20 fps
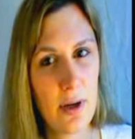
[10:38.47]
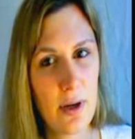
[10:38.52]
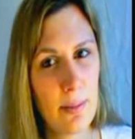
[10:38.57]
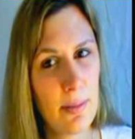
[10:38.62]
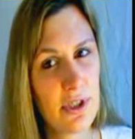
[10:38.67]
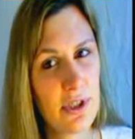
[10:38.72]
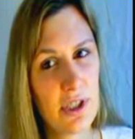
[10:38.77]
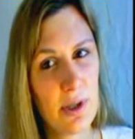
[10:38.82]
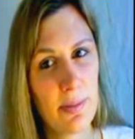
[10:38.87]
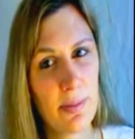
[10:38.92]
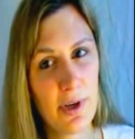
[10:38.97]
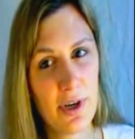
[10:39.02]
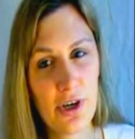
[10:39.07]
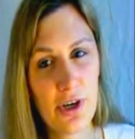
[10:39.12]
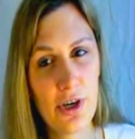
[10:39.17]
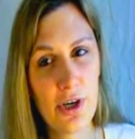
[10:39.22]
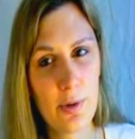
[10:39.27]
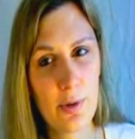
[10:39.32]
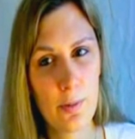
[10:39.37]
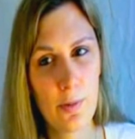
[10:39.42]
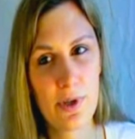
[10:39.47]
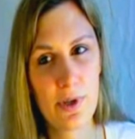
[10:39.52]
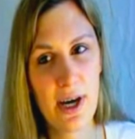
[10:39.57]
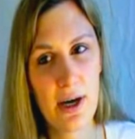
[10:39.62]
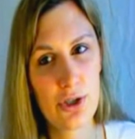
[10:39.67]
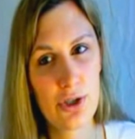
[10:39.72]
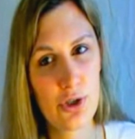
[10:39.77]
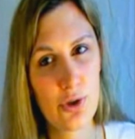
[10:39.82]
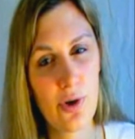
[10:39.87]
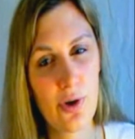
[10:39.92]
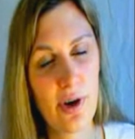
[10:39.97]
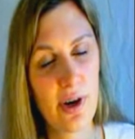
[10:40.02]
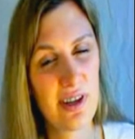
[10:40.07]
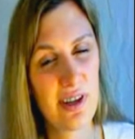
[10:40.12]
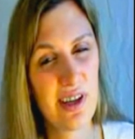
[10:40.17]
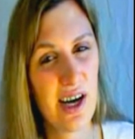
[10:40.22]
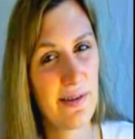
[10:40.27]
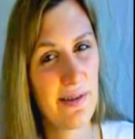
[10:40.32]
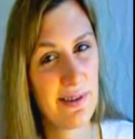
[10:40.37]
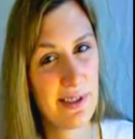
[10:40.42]
but simply couldn't without drawing a
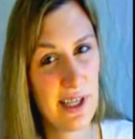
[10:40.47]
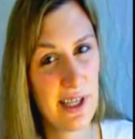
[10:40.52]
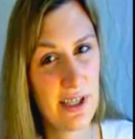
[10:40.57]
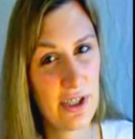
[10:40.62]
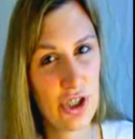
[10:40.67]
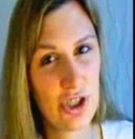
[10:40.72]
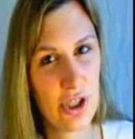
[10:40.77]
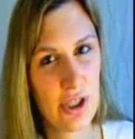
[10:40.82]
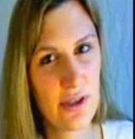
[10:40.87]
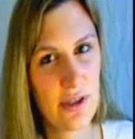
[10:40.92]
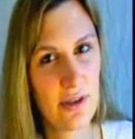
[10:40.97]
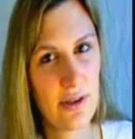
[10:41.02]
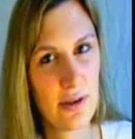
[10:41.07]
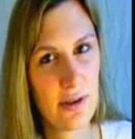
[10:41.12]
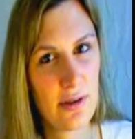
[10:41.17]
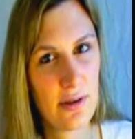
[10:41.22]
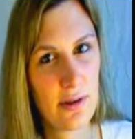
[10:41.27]
lot of attention.